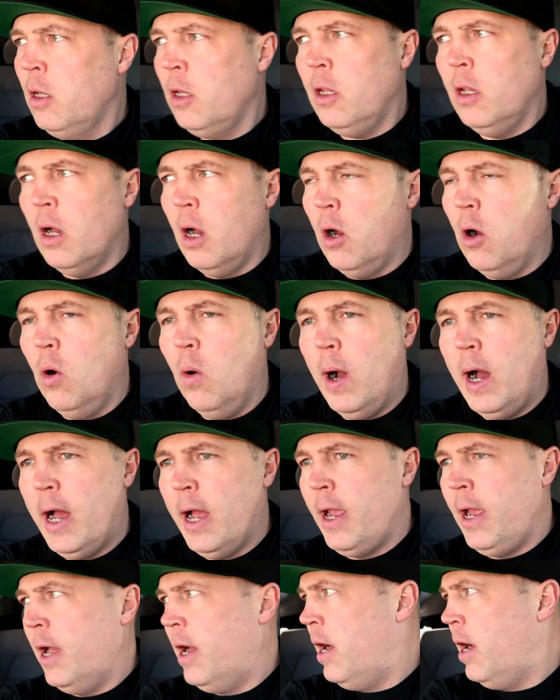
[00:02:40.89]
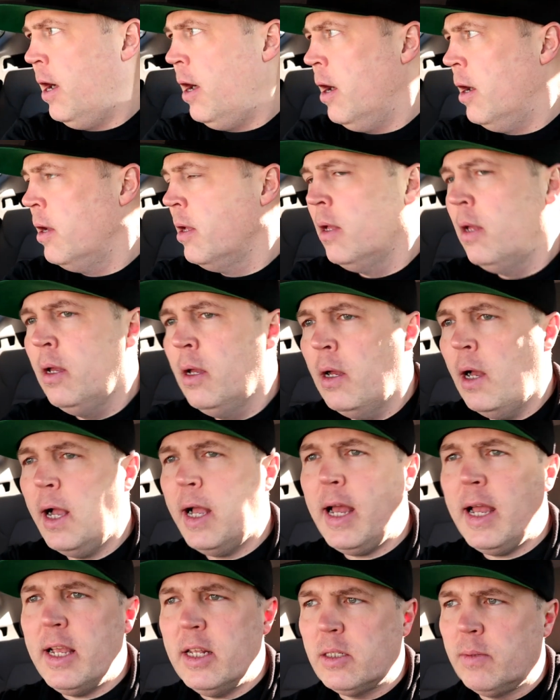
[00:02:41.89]
Yo, I, uh, I
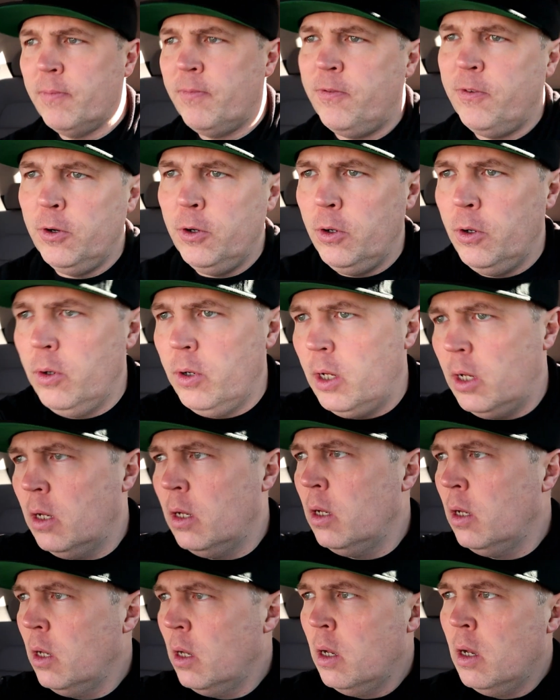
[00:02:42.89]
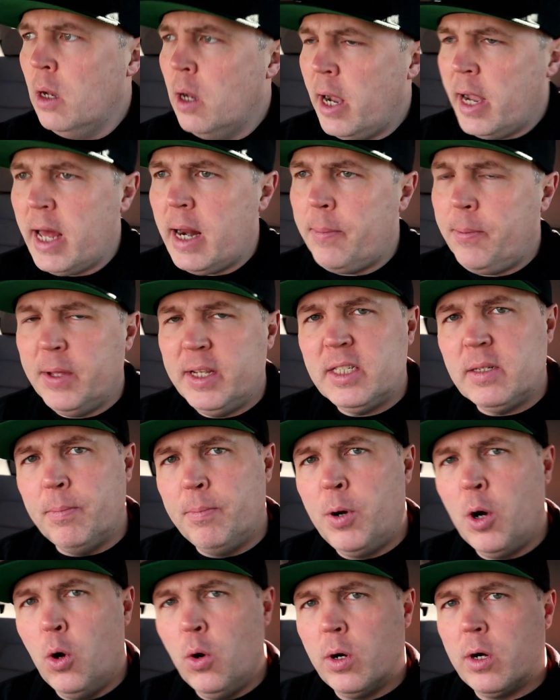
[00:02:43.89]
gotta get some food. I gotta play some
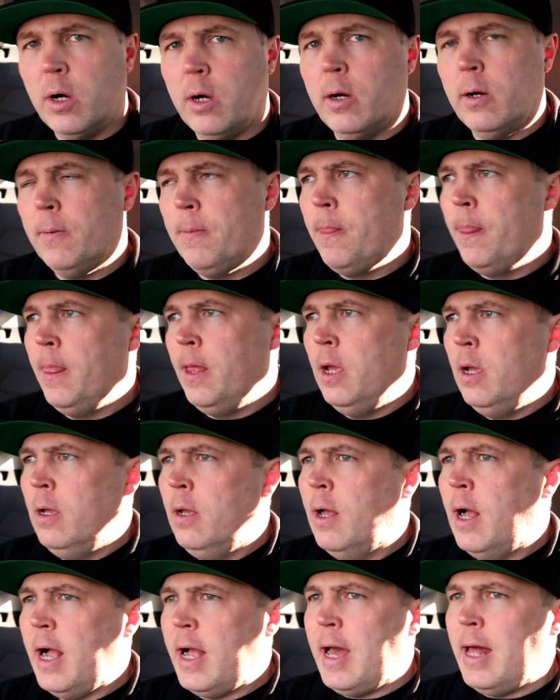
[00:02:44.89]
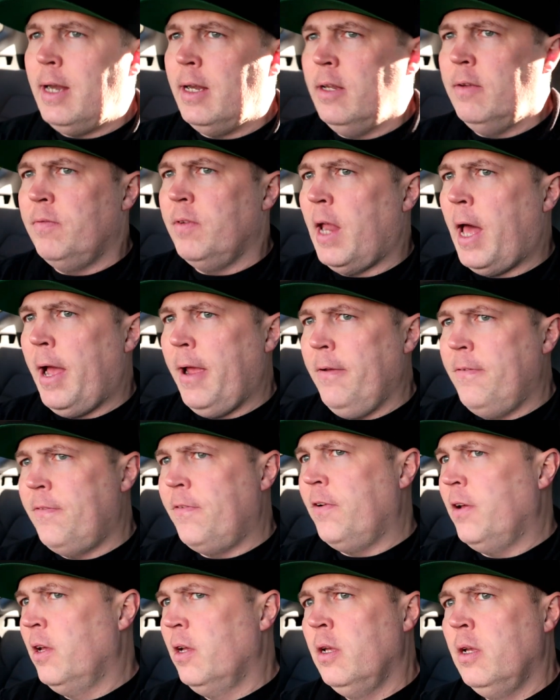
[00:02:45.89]
poker. I gotta live
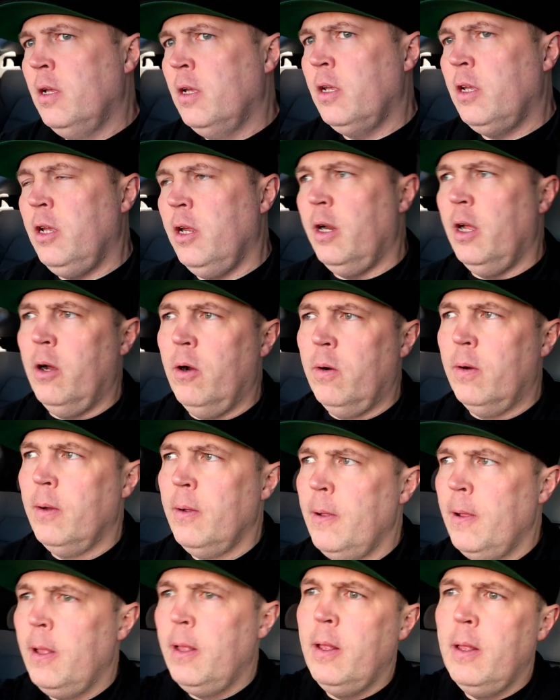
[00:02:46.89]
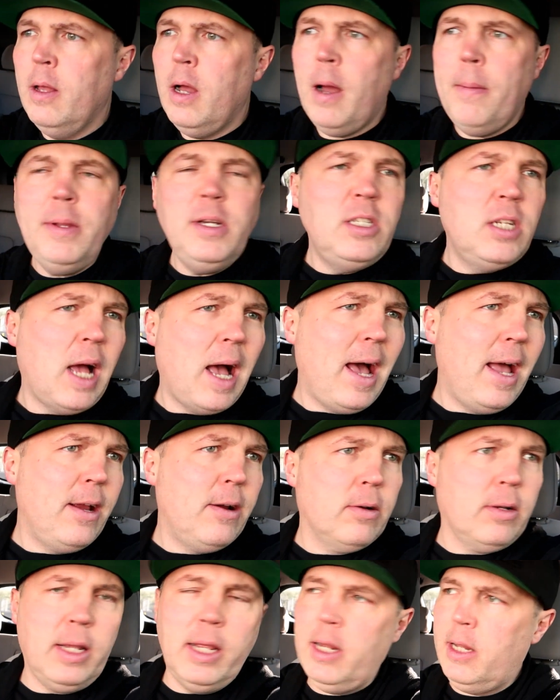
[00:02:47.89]
life. You know, I've been
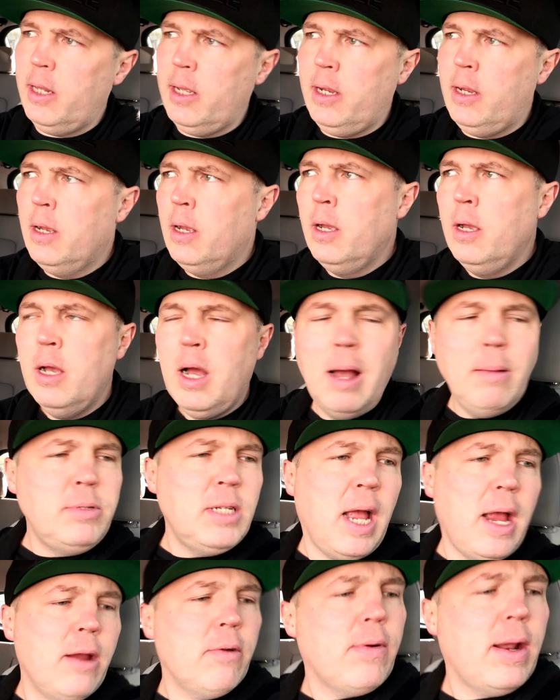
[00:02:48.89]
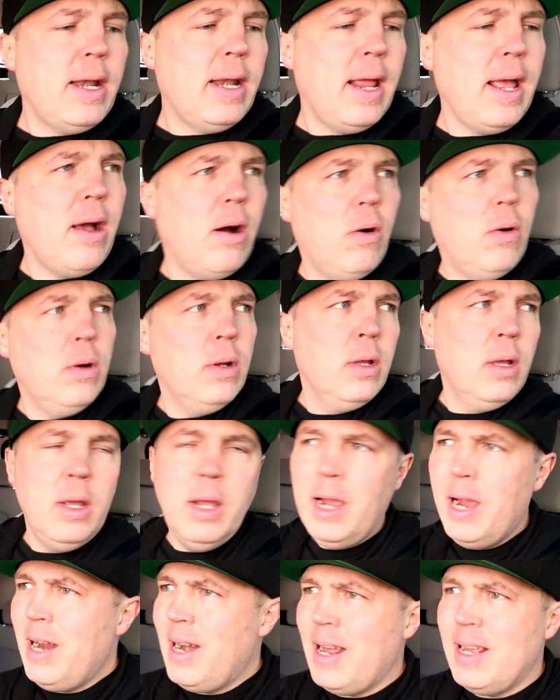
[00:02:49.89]
tired lately. I'm tired right now.
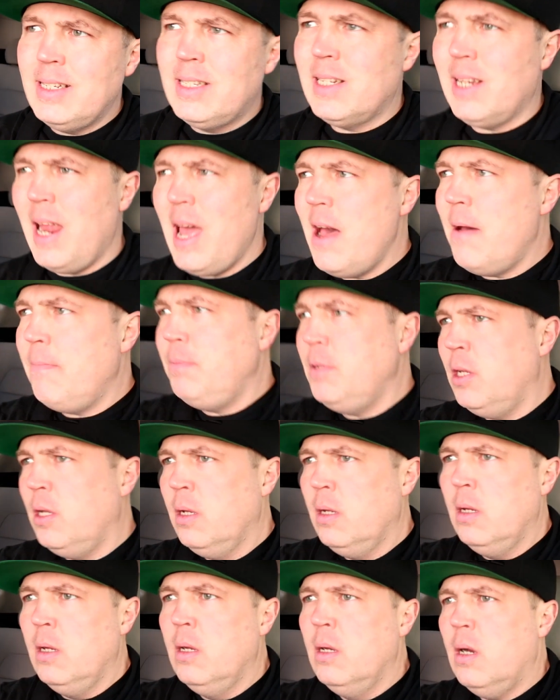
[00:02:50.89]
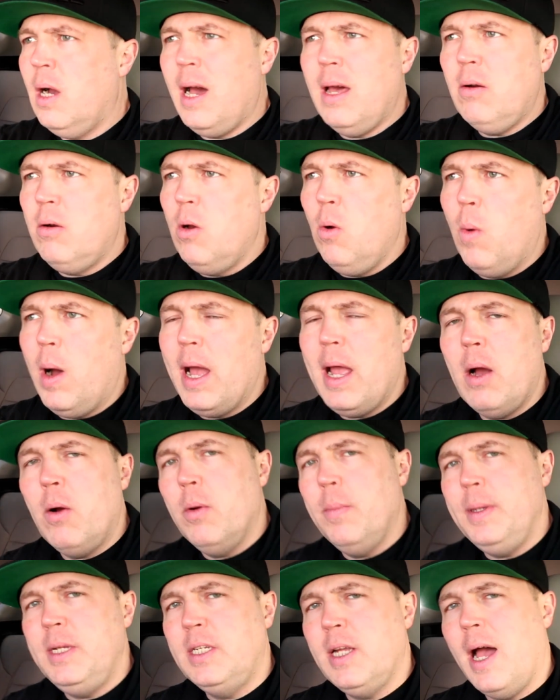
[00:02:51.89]
And I slept. I don't know why I
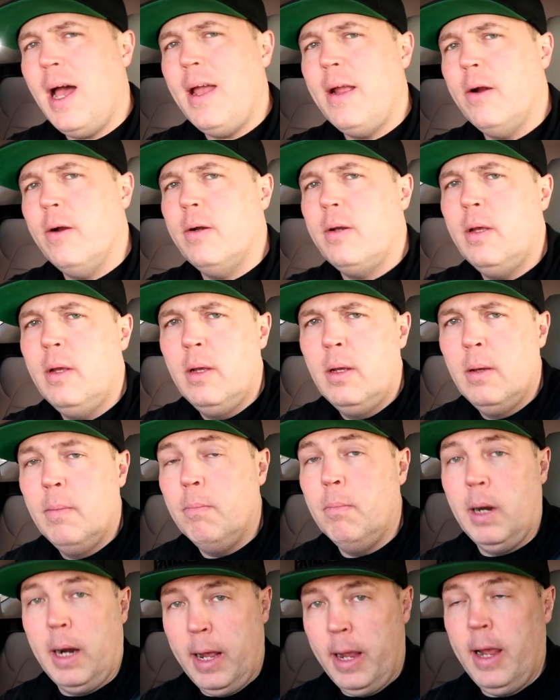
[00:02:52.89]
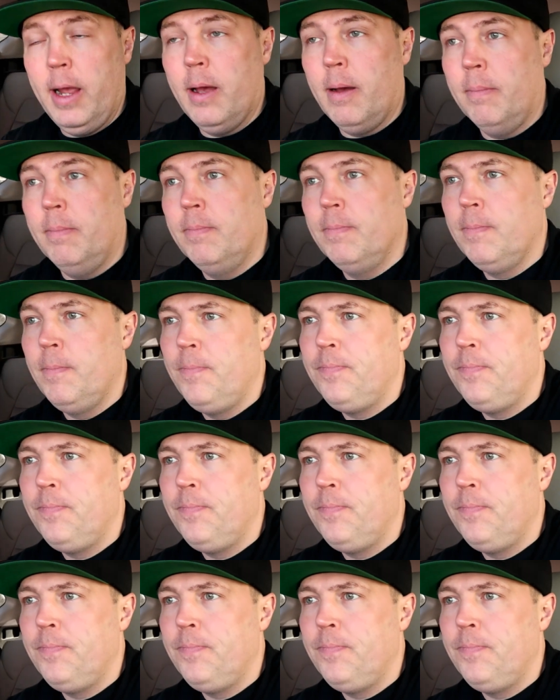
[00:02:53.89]
would be tired, but I am.